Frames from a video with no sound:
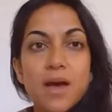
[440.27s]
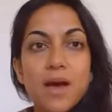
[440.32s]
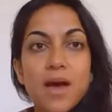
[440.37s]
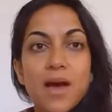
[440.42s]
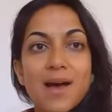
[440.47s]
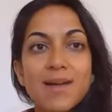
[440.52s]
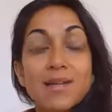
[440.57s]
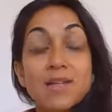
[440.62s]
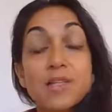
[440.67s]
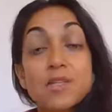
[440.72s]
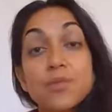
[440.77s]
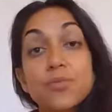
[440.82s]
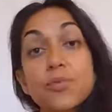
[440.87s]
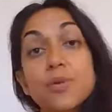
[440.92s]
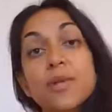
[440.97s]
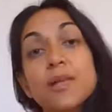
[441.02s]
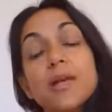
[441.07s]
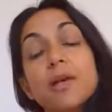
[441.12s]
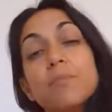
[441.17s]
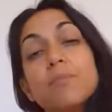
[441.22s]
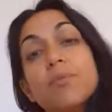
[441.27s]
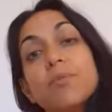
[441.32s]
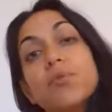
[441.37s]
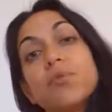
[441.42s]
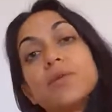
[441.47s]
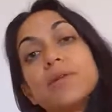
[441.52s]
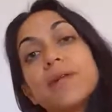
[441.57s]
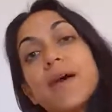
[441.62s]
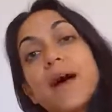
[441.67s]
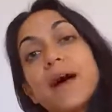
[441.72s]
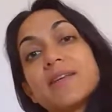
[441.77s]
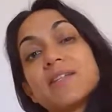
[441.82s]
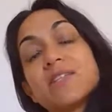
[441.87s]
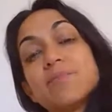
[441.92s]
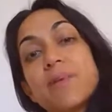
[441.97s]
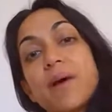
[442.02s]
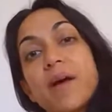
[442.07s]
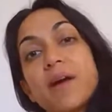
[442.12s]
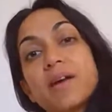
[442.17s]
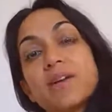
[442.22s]
And it's a really important
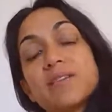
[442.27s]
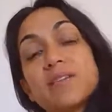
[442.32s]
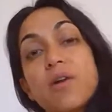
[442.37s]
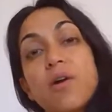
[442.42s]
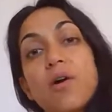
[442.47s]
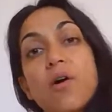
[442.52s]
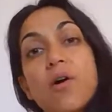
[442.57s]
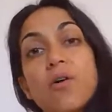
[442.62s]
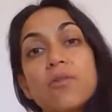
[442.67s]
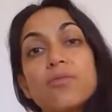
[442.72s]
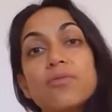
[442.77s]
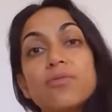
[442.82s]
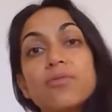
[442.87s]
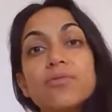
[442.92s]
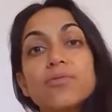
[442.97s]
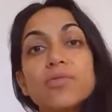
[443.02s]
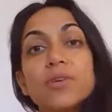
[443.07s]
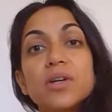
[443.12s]
aspect of